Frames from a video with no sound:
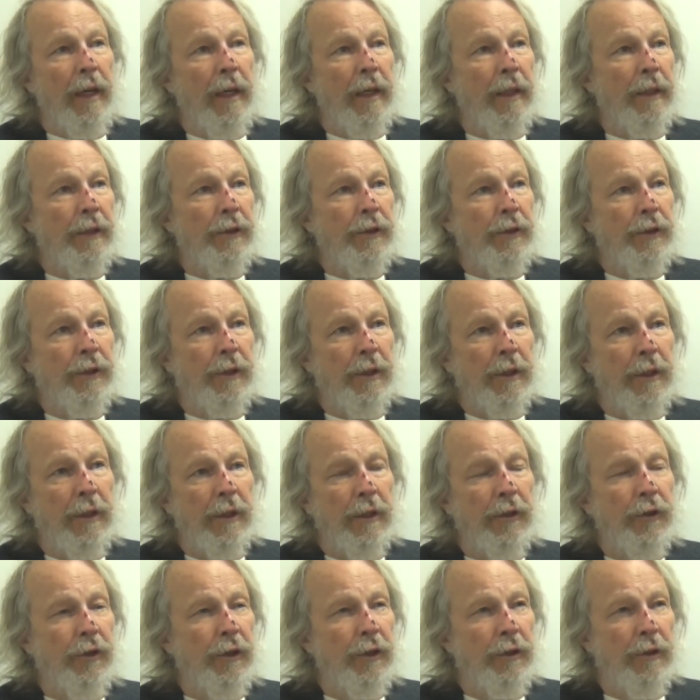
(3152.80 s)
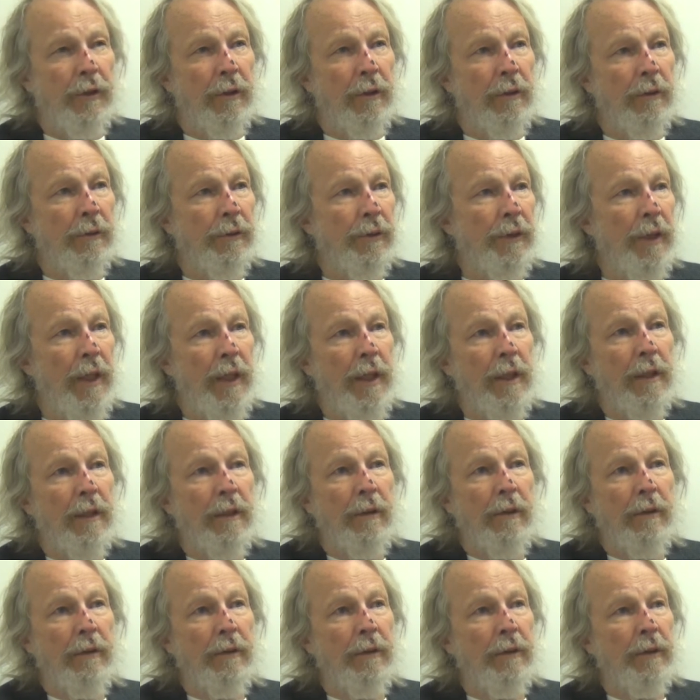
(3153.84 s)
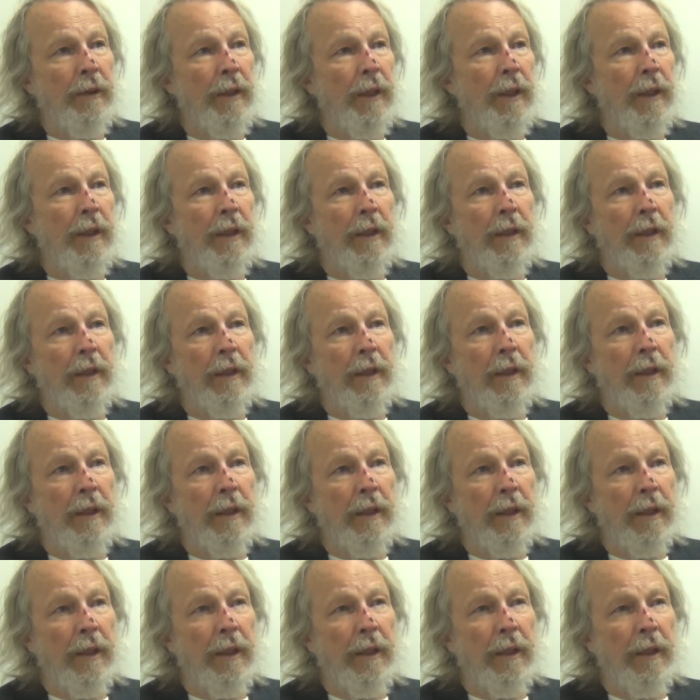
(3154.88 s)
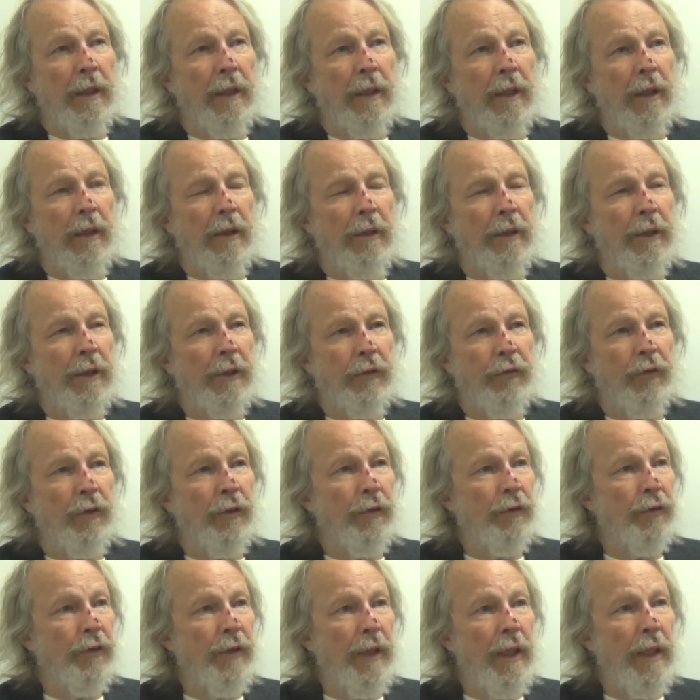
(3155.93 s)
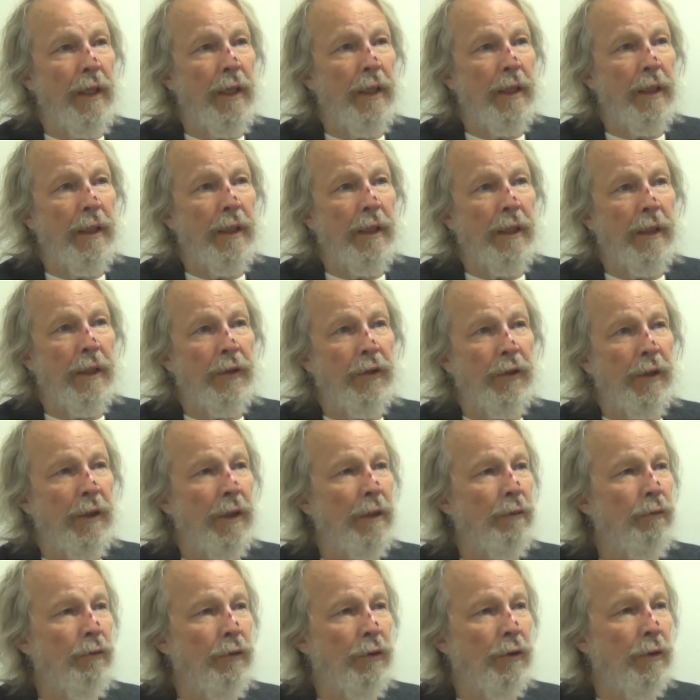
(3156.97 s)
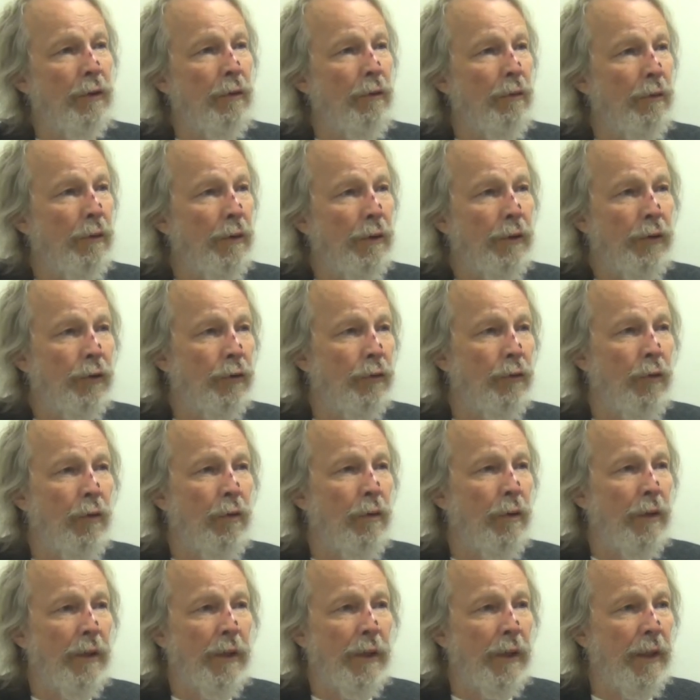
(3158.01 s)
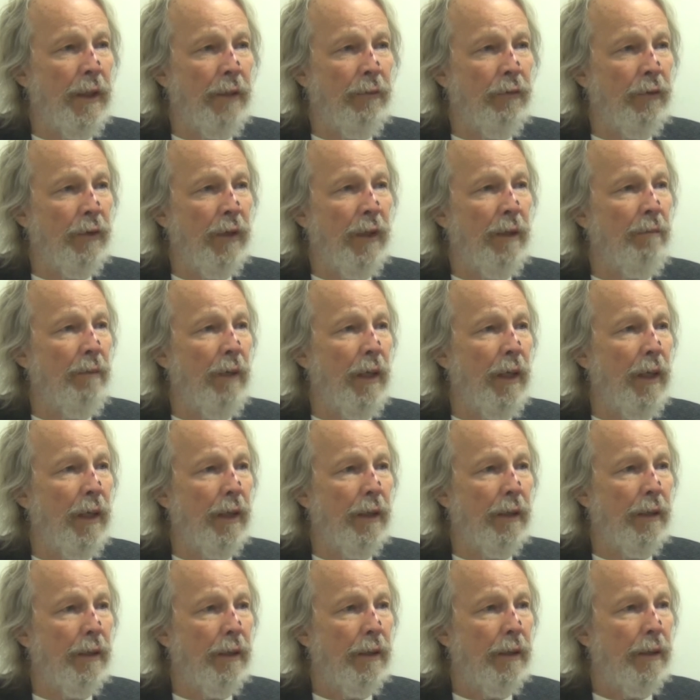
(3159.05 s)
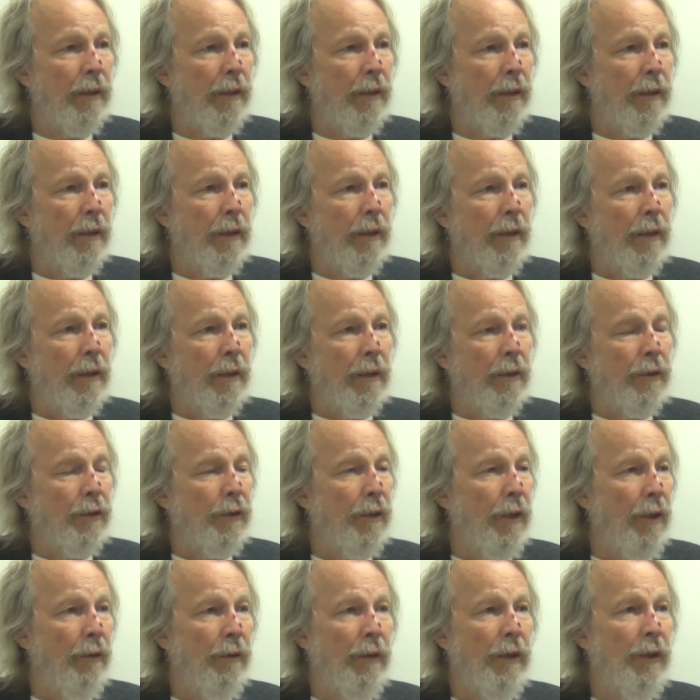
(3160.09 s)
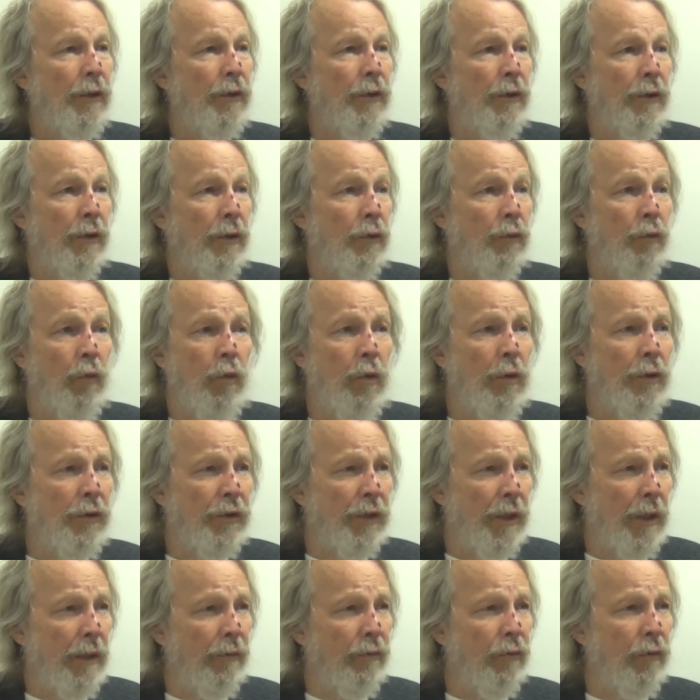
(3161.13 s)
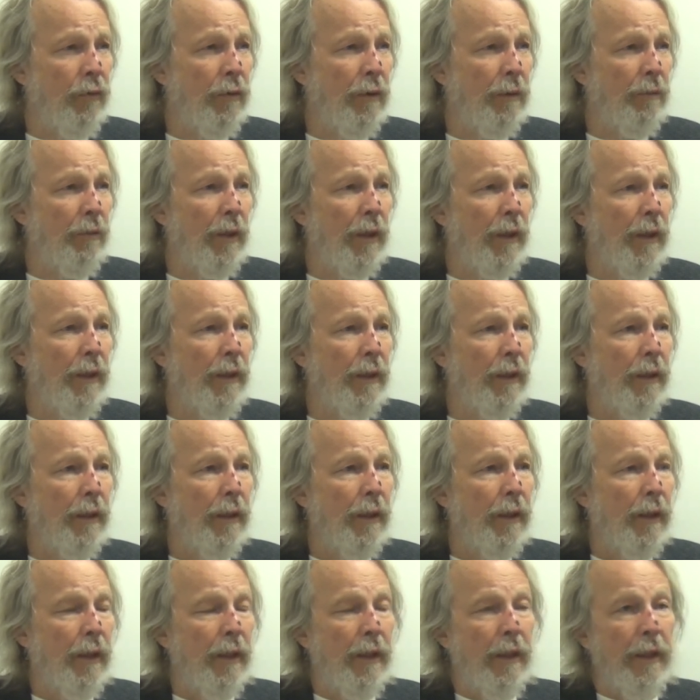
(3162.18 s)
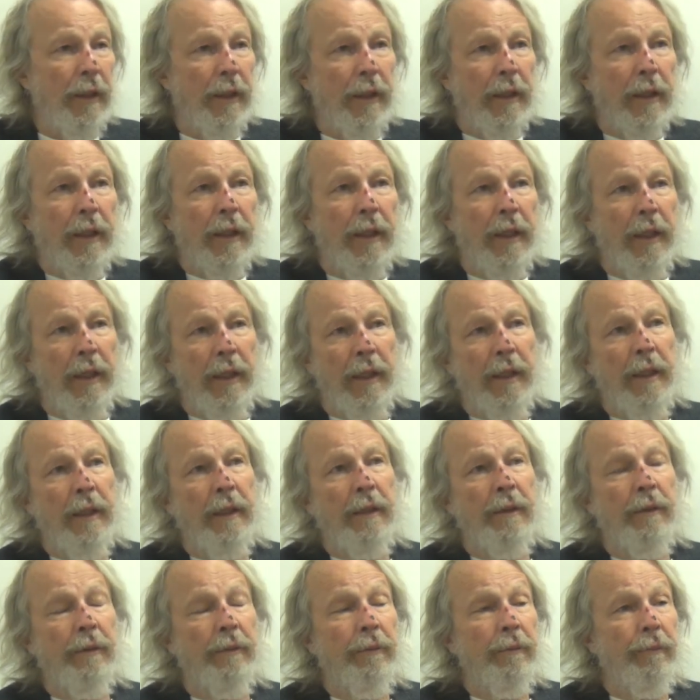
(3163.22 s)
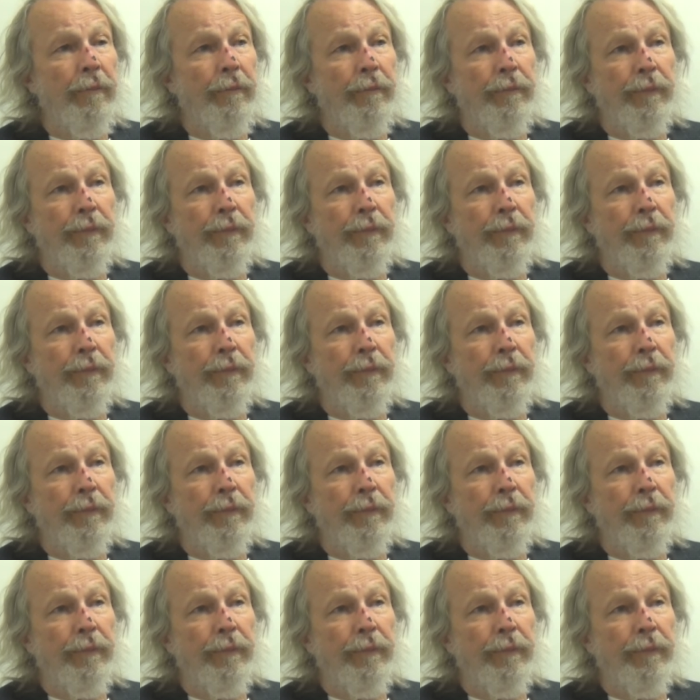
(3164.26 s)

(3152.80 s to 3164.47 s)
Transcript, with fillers: and she and she told Taylor that on his first day, he said he was going to the store and he never came back. So he's this warrant's out for him, right? And